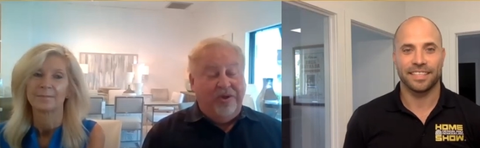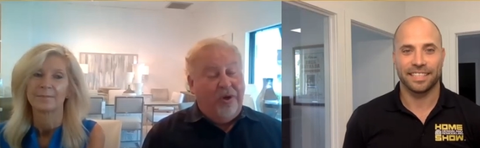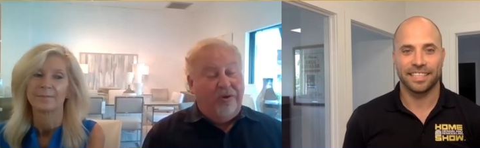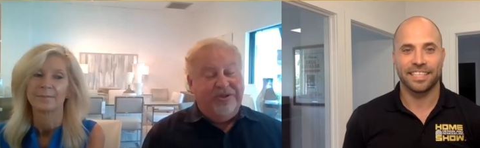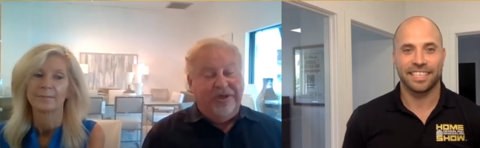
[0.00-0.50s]
Speaker 1: can
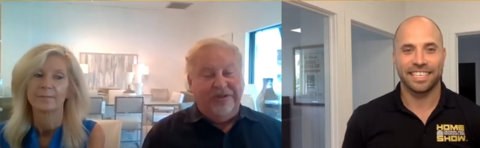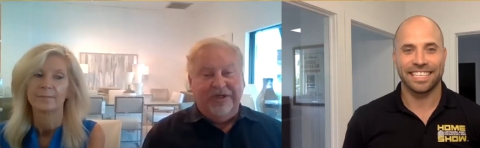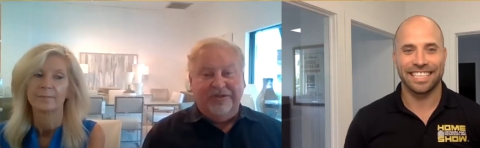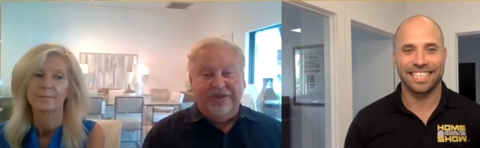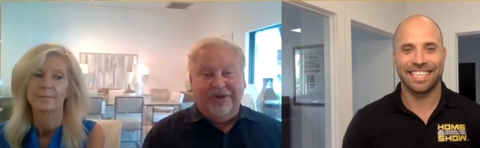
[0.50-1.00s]
call us here in
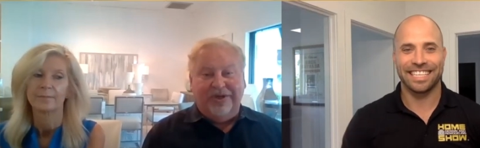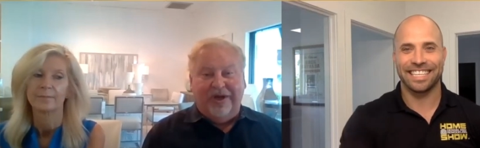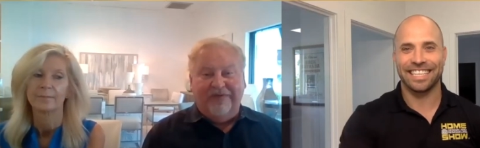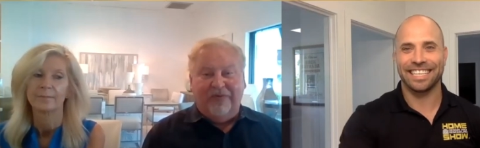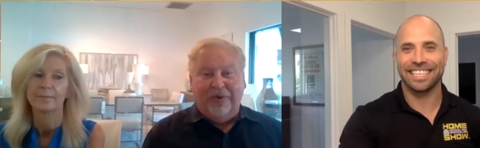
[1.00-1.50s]
Sarasota at
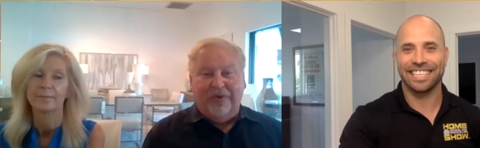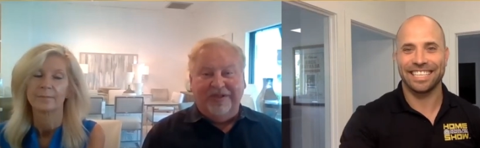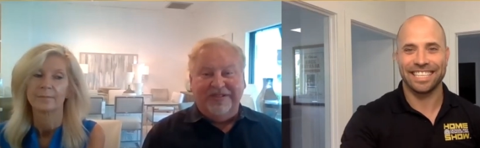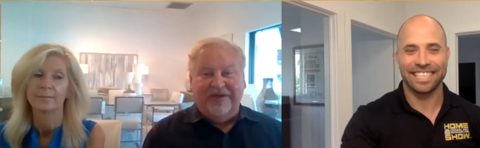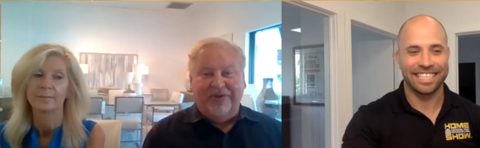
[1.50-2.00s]

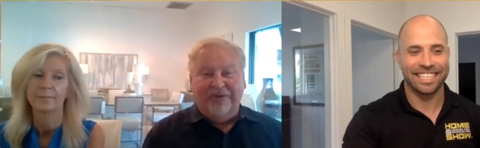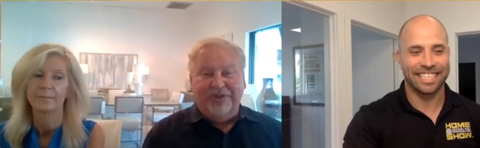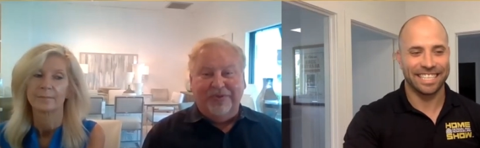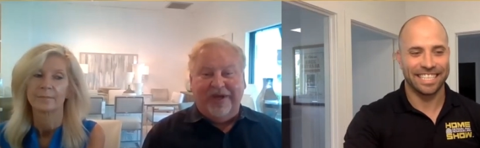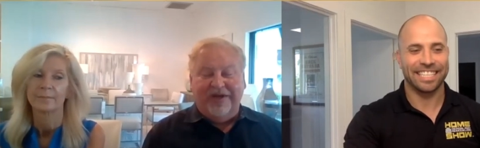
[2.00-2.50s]

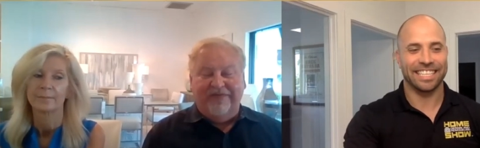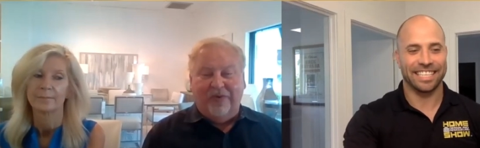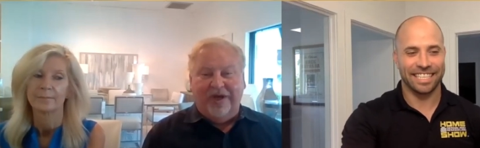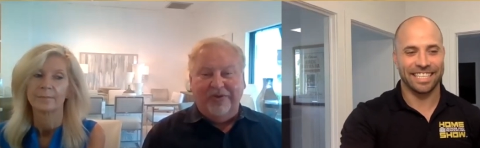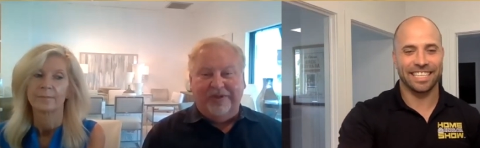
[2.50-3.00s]

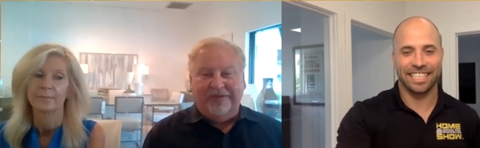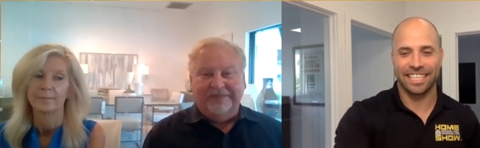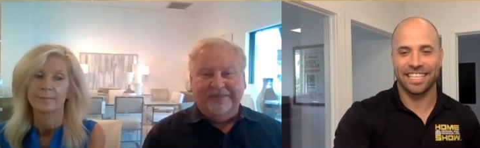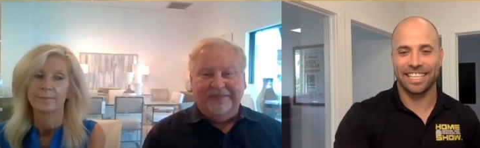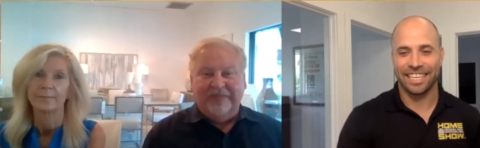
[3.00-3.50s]
941-702-8400.
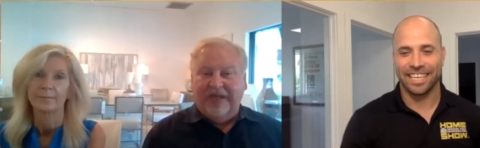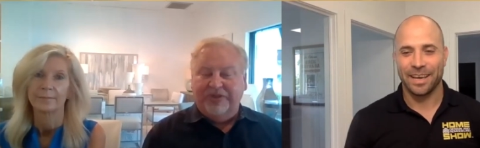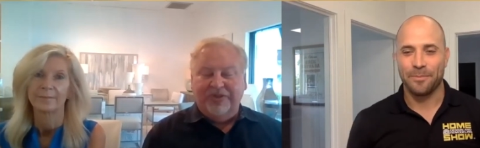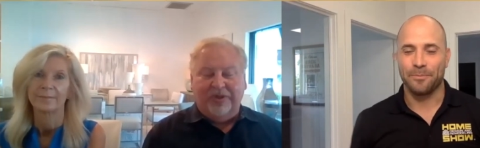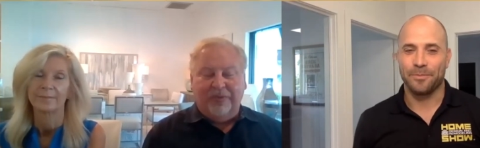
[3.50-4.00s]
And we
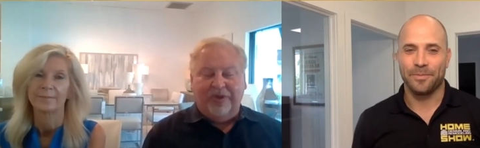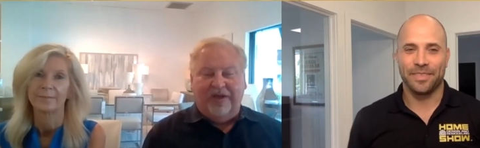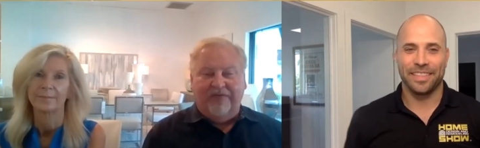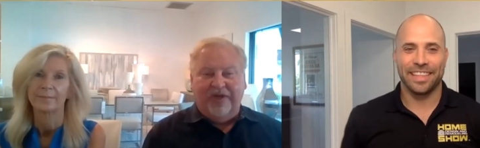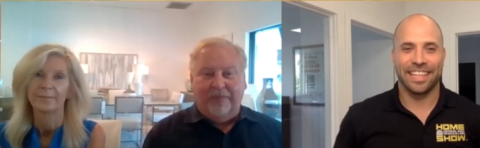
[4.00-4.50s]
certainly would
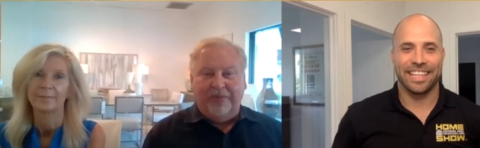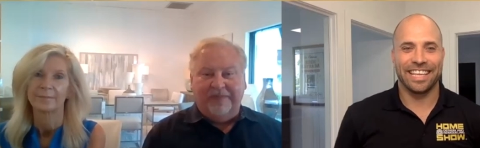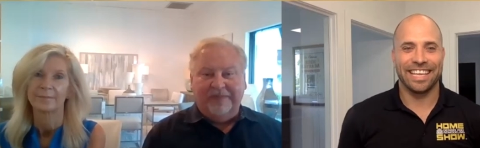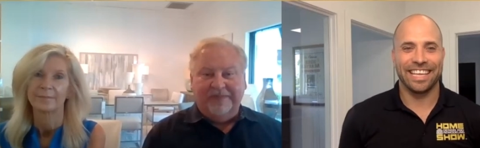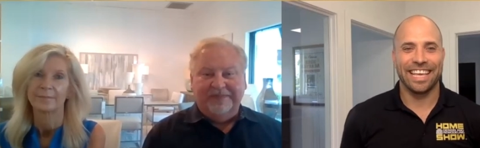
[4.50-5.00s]
love to help you.
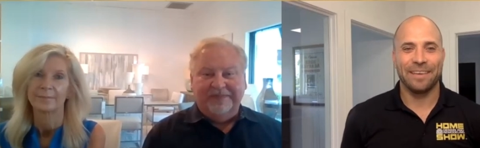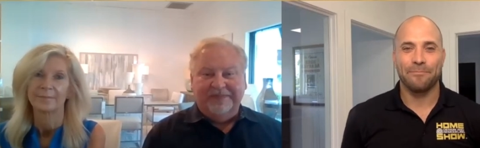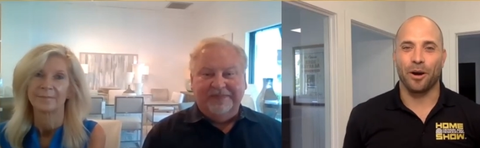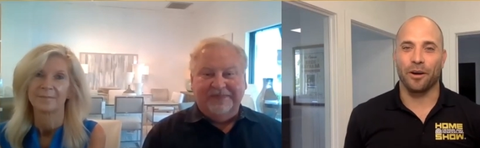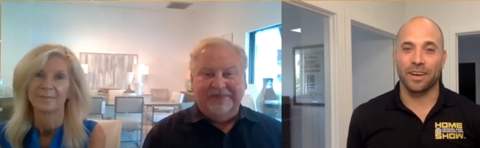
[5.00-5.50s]

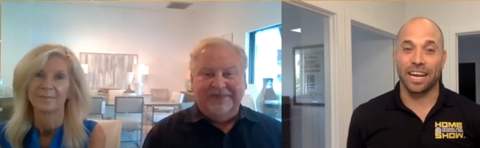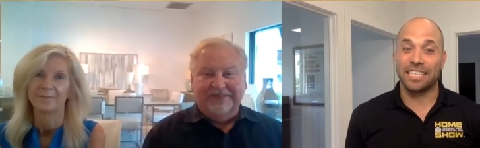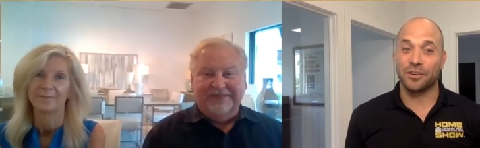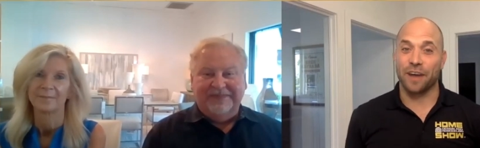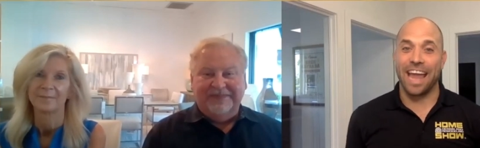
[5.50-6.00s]
Perfect.
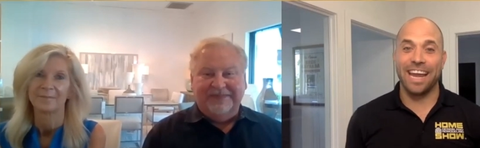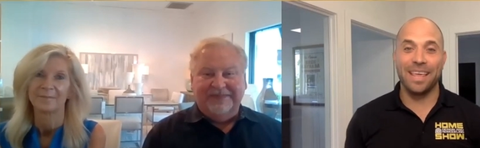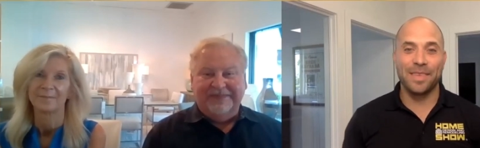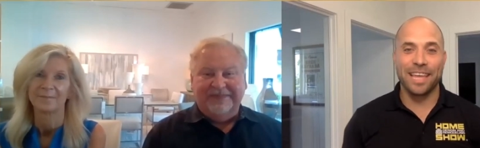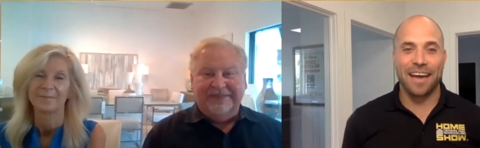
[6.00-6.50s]
Is there
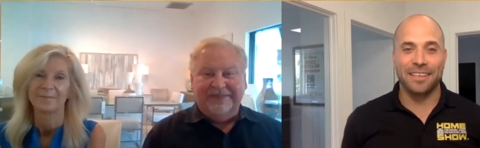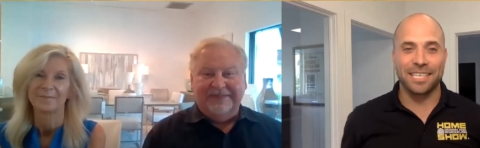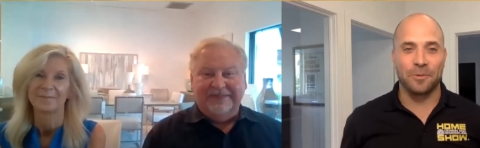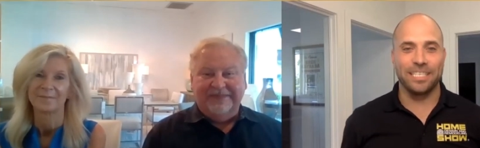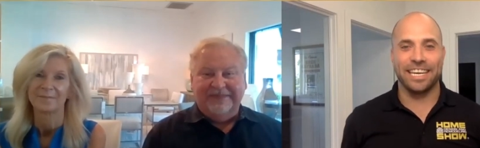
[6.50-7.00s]
Speaker 2: anything else
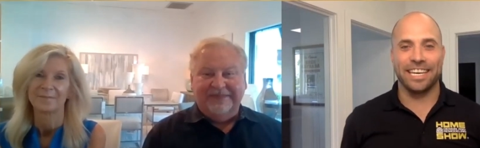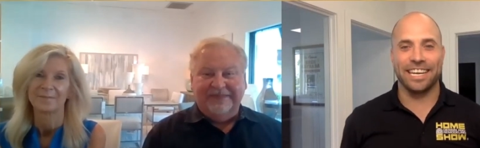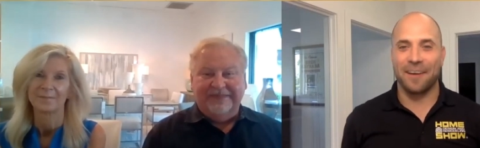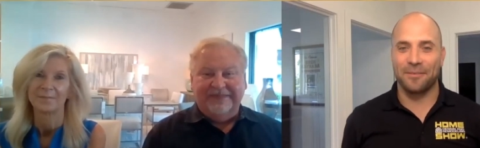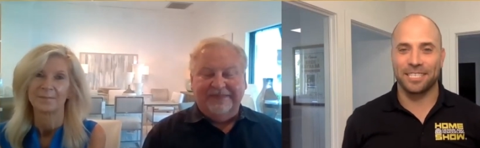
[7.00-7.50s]
that we didn't
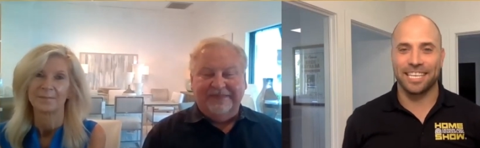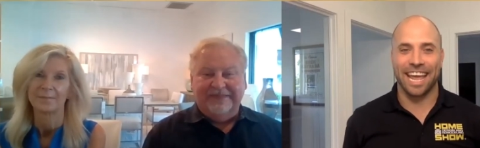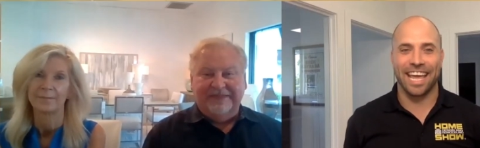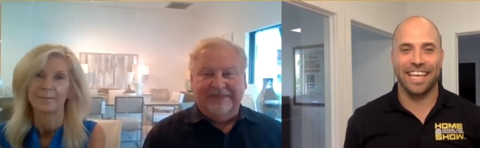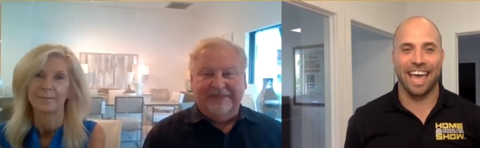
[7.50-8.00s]
cover
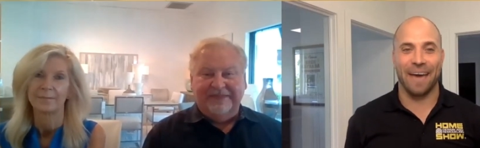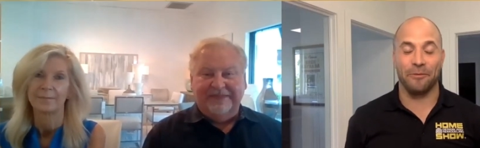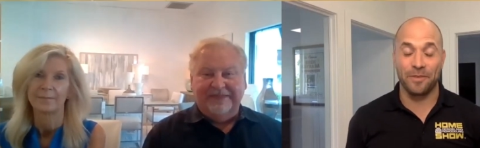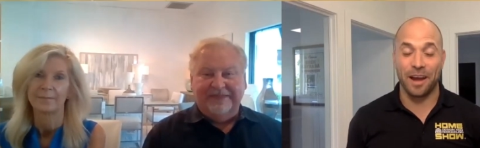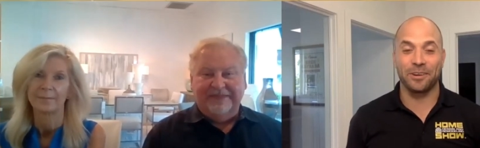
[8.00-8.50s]
today? That
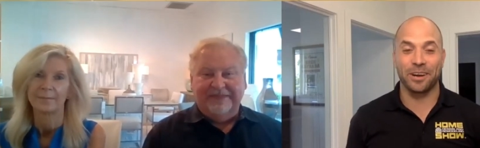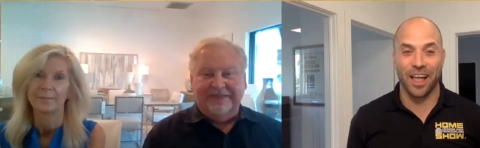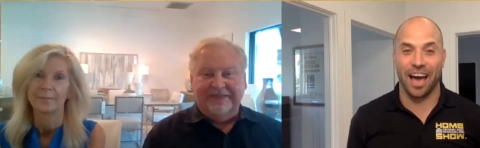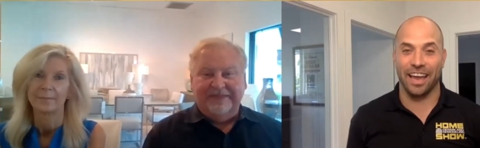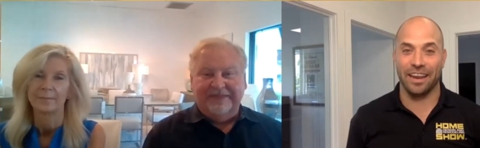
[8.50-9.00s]
we've covered a
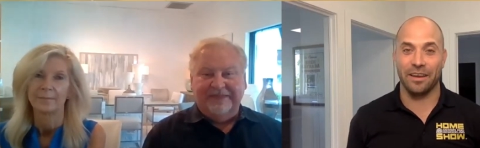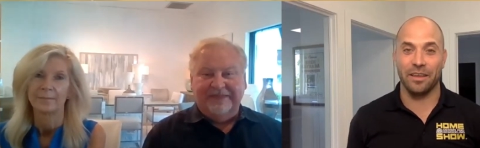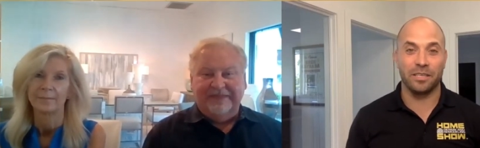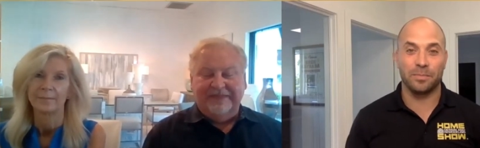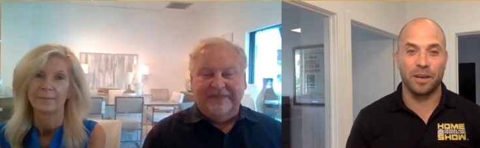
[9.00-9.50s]
lot, and
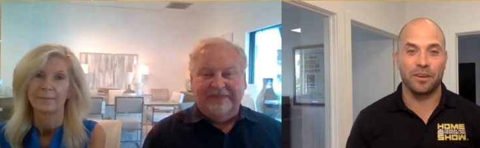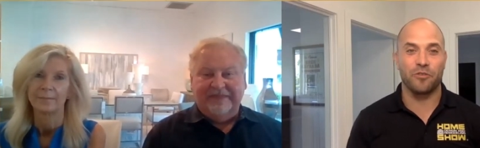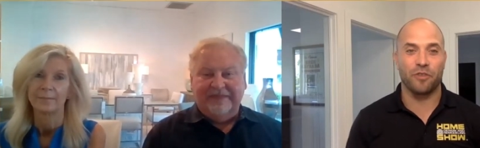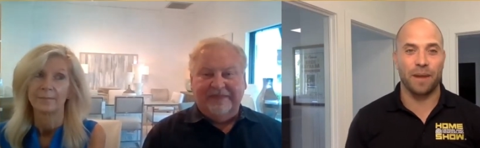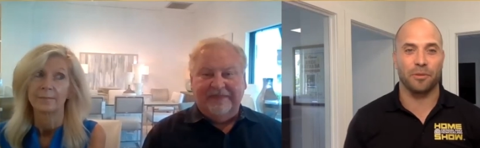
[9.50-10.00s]
it's been
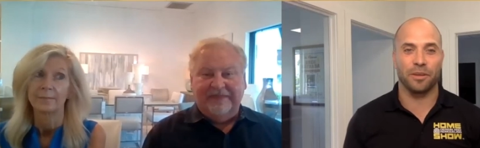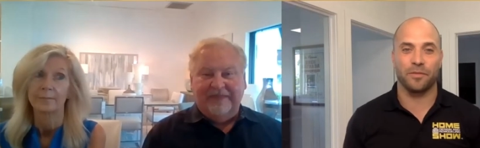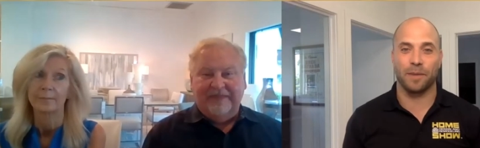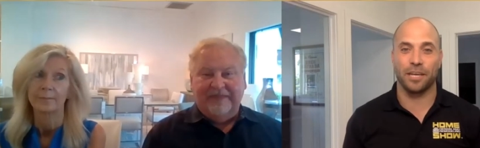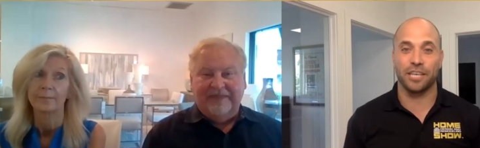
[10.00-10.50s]
incredible
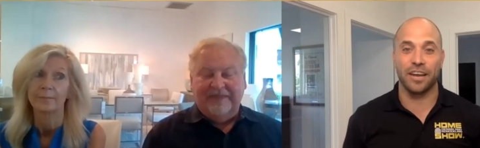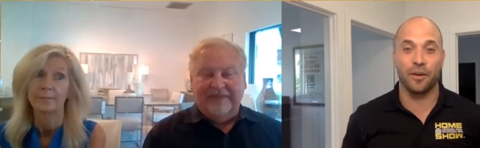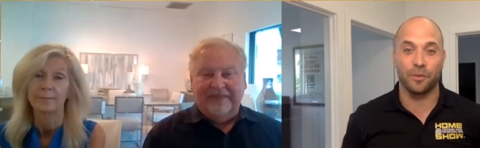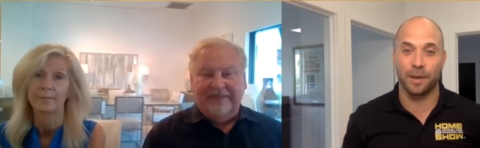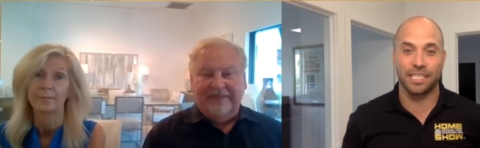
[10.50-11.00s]
information. I know
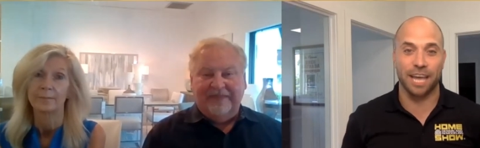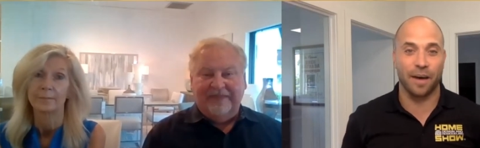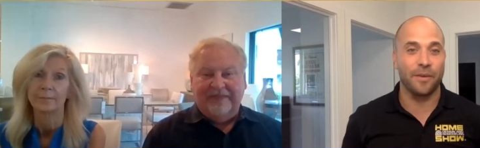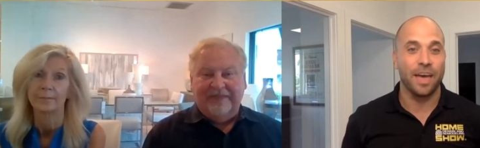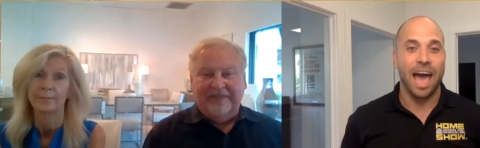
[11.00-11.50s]
for
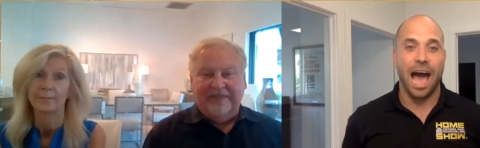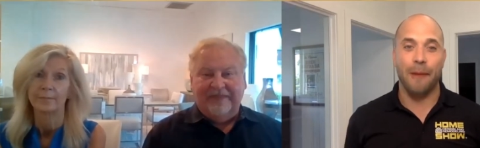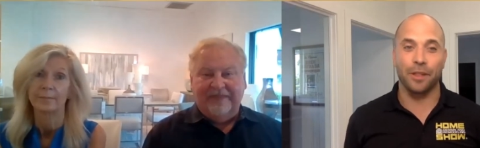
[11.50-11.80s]
myself, I'm a